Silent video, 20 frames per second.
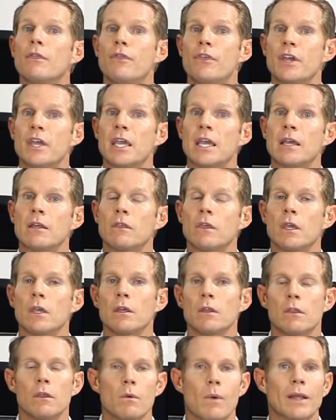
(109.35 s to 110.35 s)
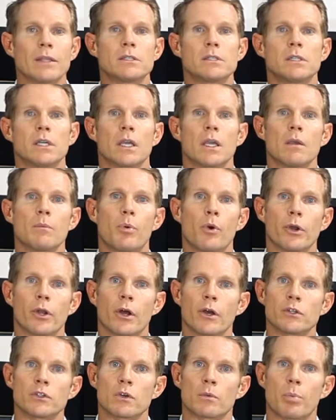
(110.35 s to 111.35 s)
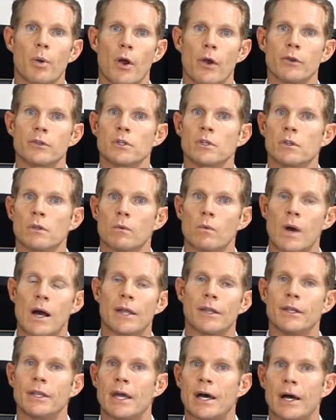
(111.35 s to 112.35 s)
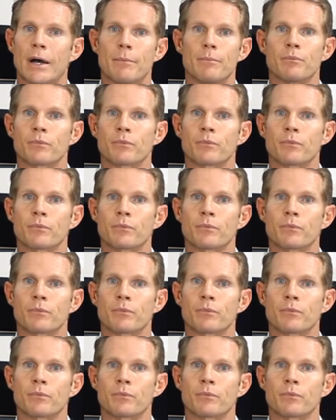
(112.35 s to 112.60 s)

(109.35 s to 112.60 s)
The one sticking point, I suppose, and the one